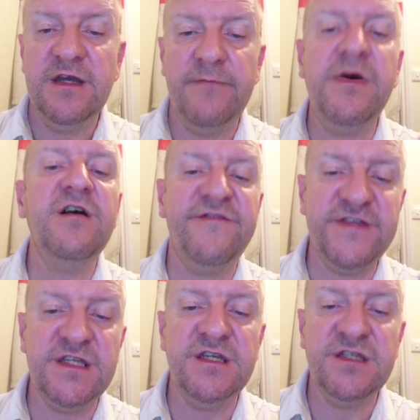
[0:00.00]
A
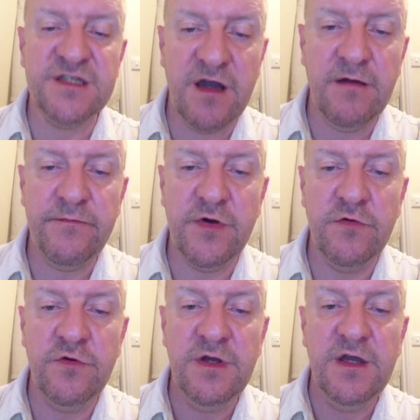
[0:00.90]
perfect
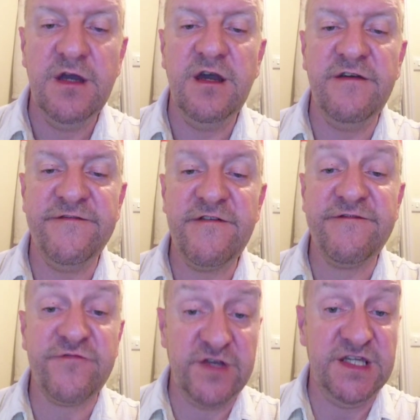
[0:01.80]
example of
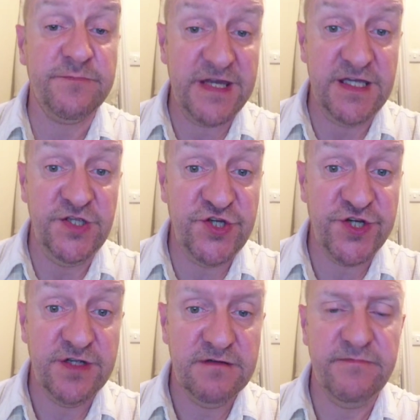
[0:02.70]
free
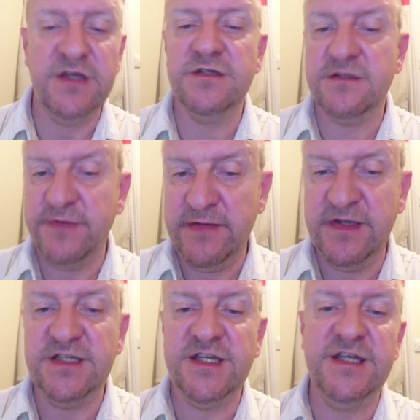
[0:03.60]
speech, because the
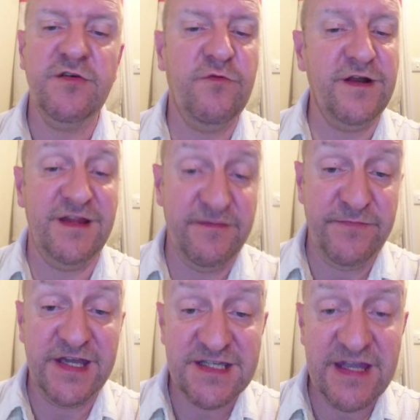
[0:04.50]
BBC got one of their
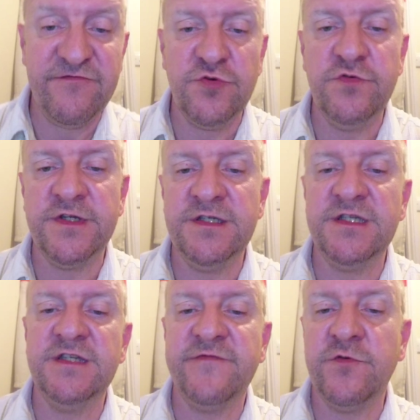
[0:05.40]
biggest ever
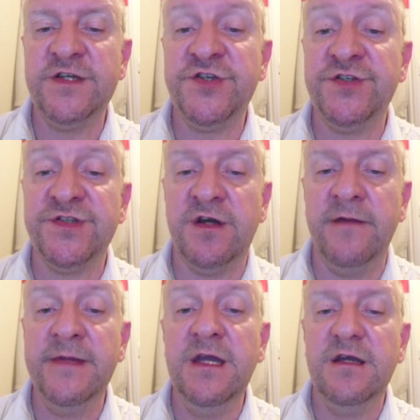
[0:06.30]
audiences for Question Time,